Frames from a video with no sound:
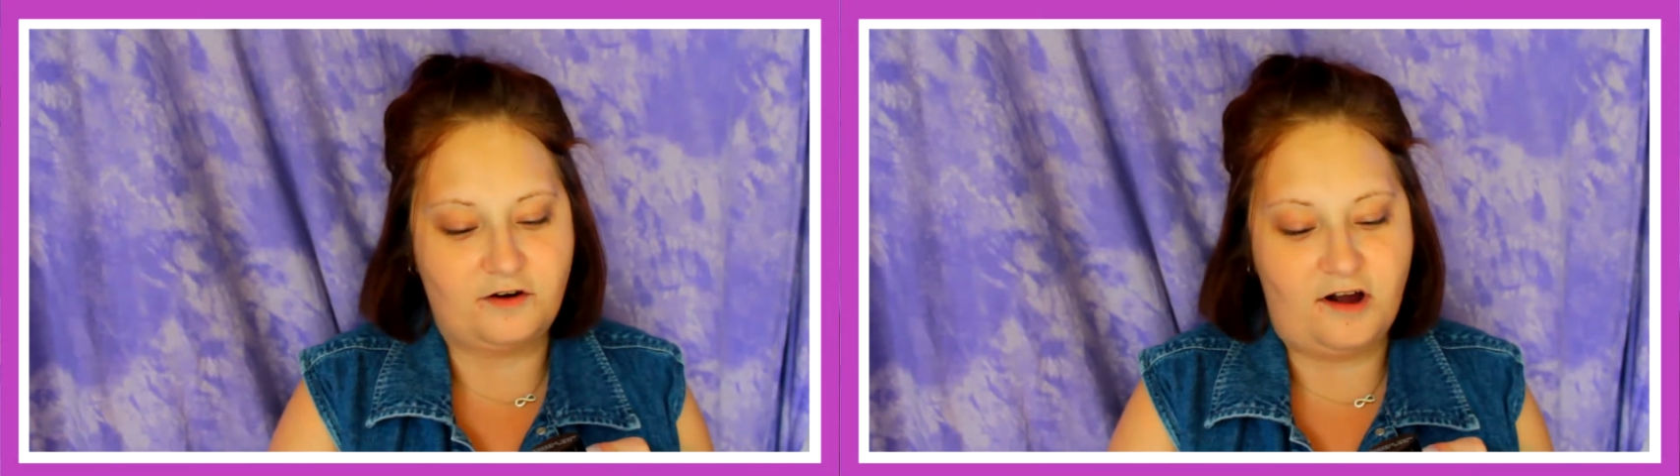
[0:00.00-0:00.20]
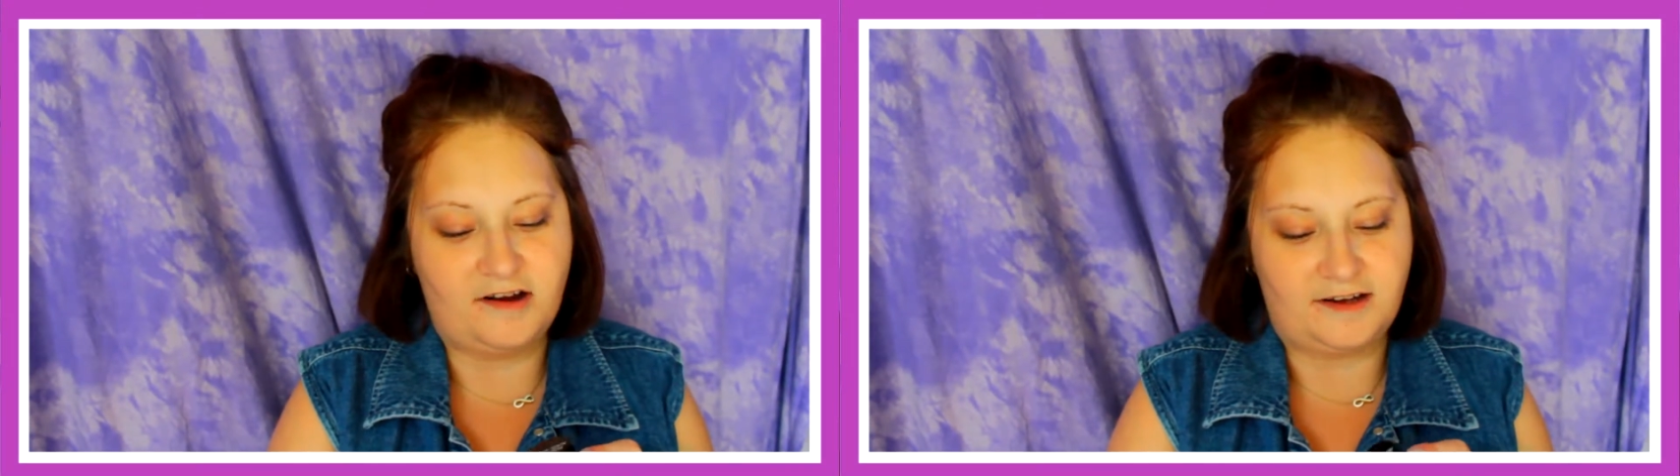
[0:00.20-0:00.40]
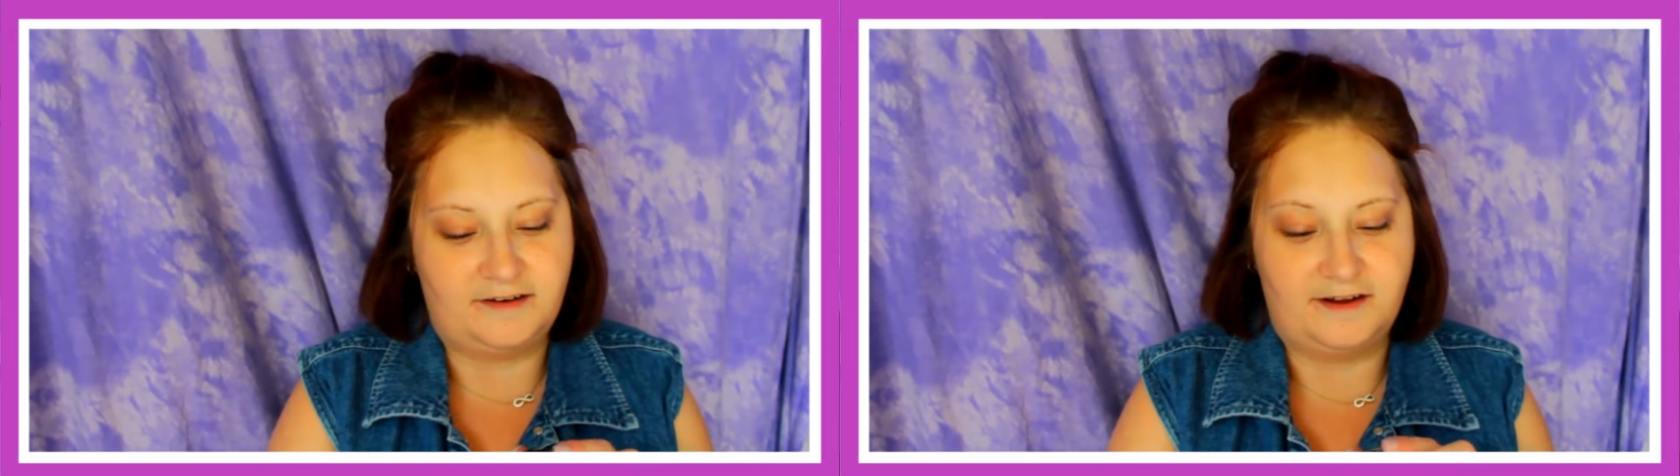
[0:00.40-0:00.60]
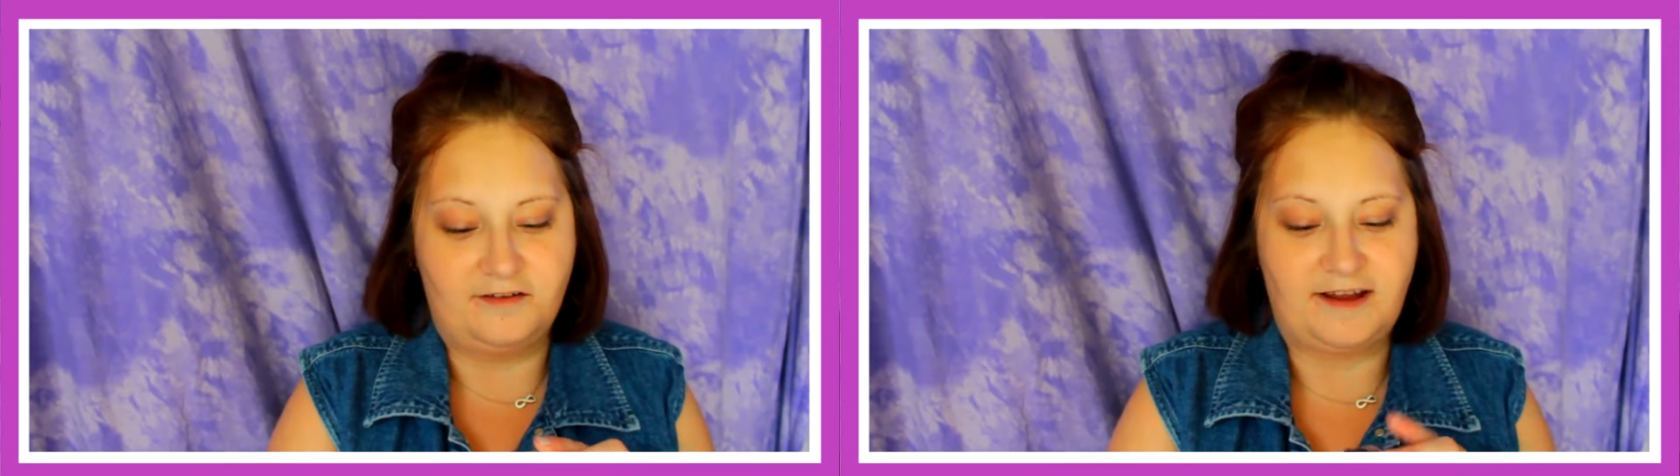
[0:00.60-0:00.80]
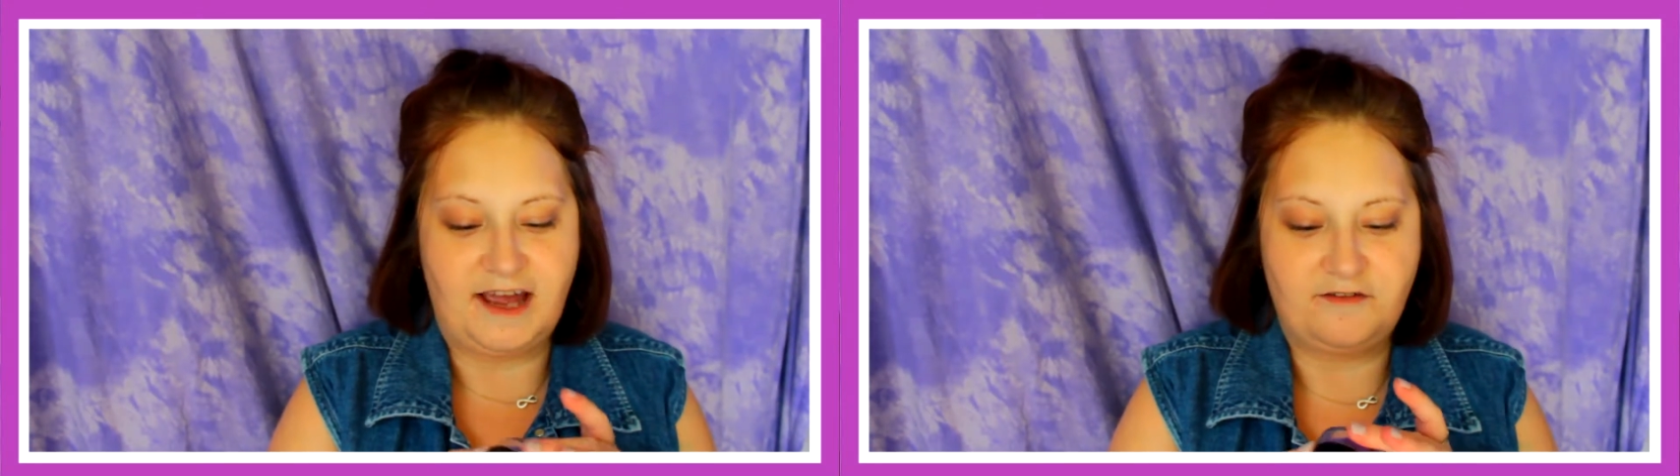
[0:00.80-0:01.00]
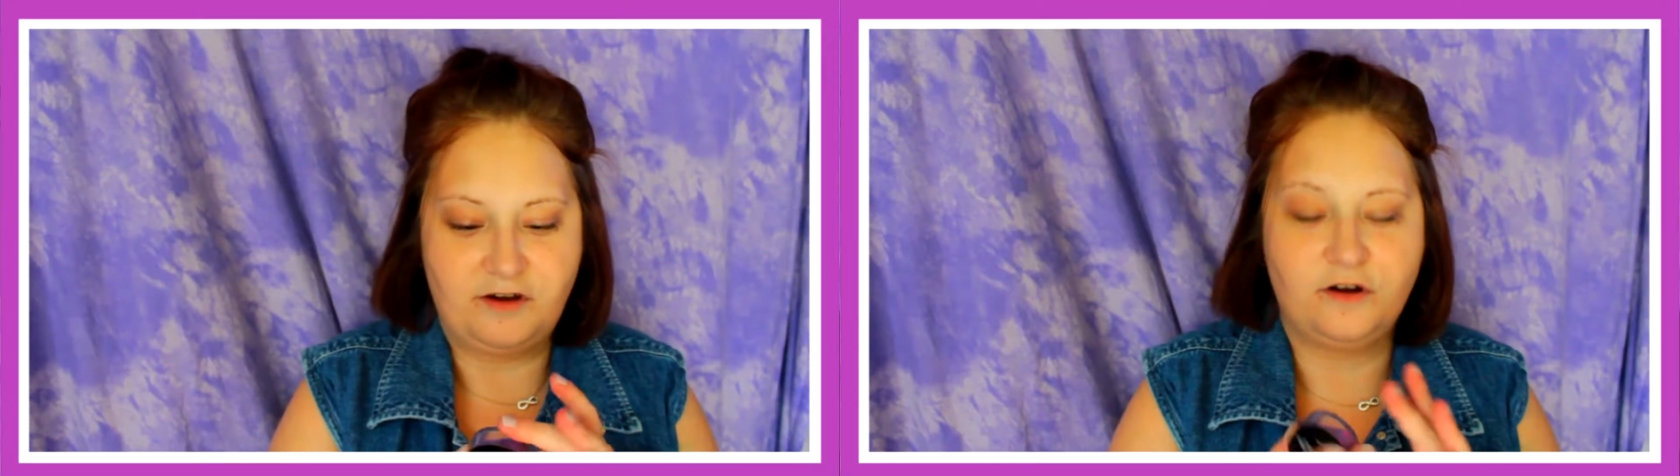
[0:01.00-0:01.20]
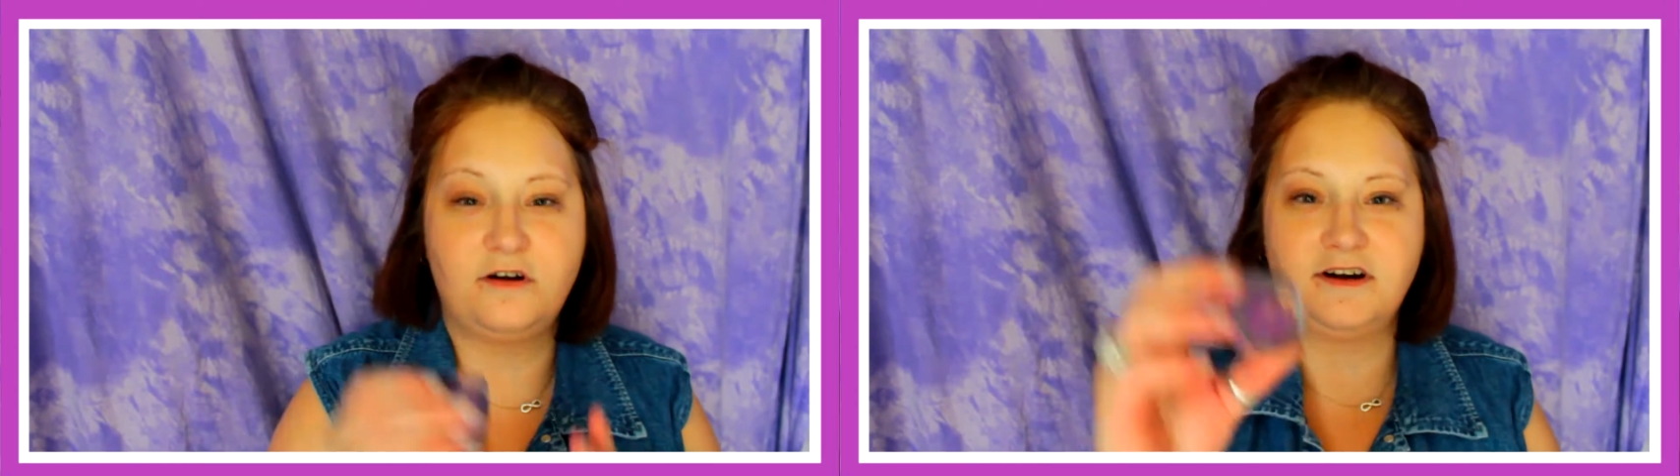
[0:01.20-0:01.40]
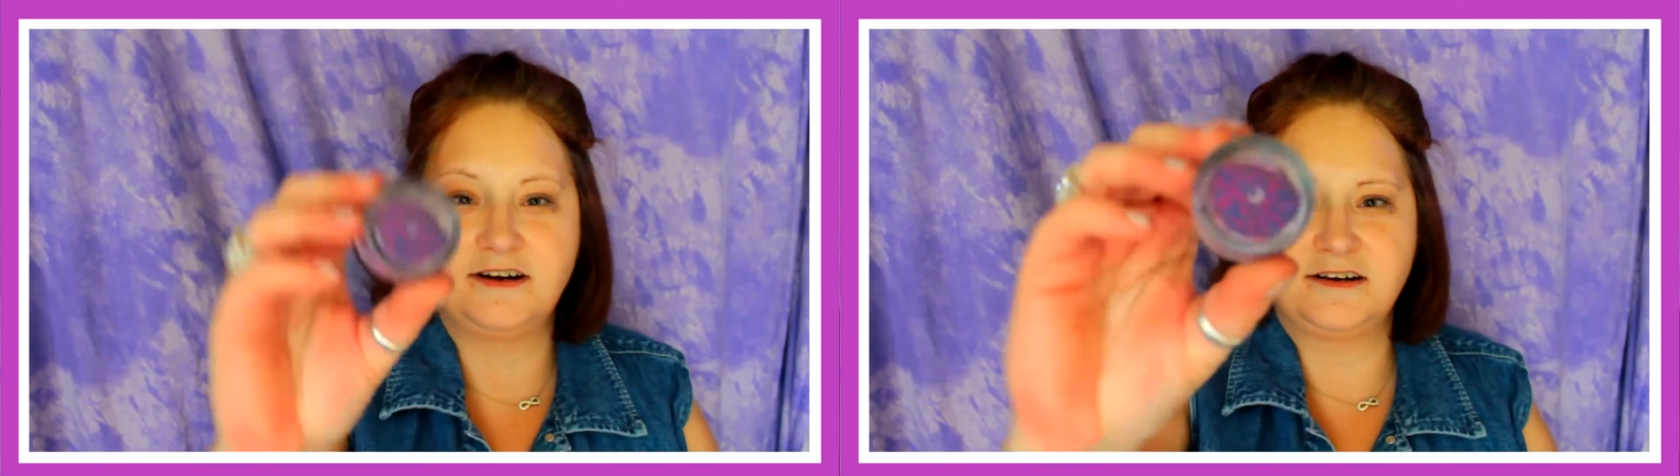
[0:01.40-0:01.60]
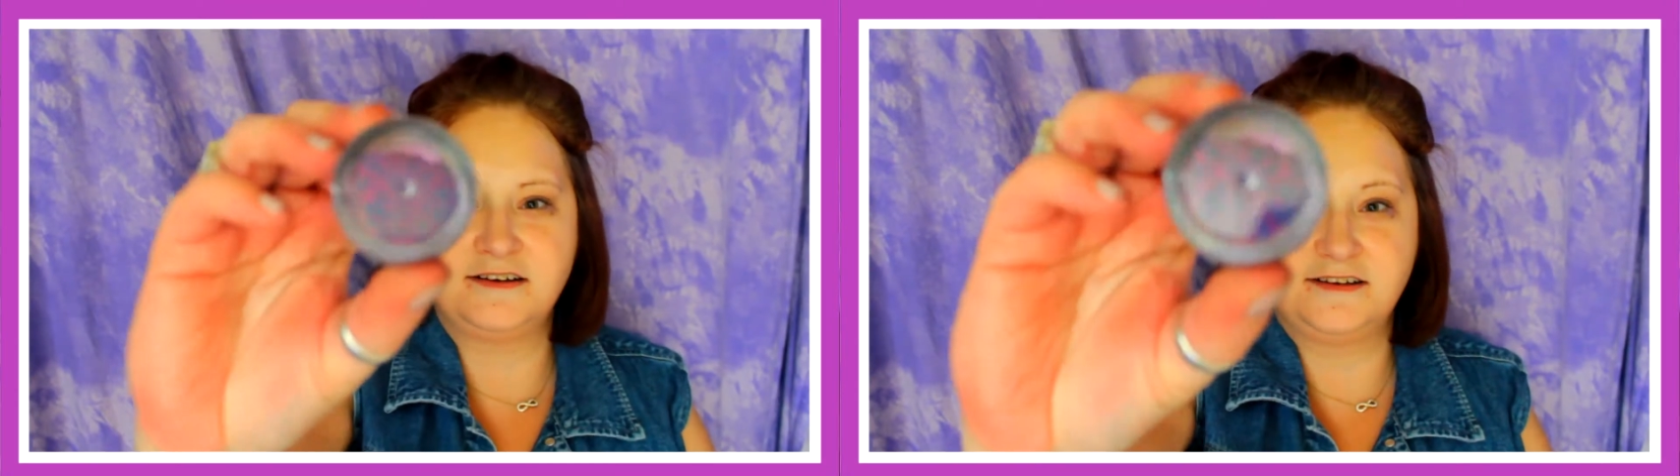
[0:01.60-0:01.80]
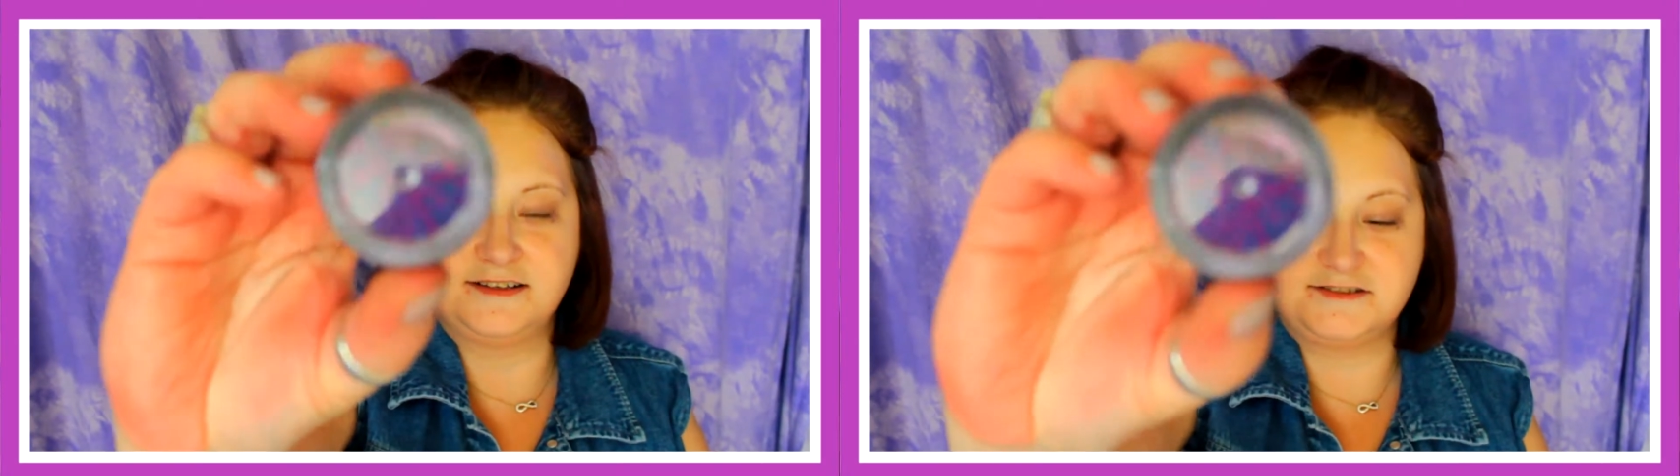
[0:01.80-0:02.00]
Rock Nail Caviar.
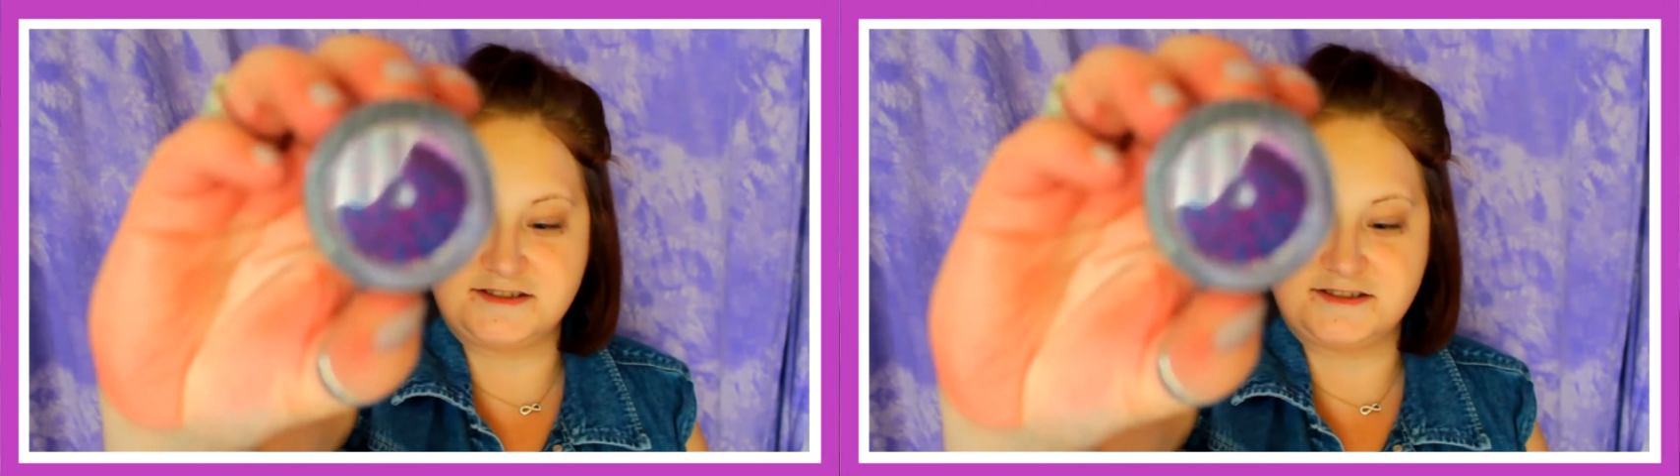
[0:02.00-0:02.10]
It's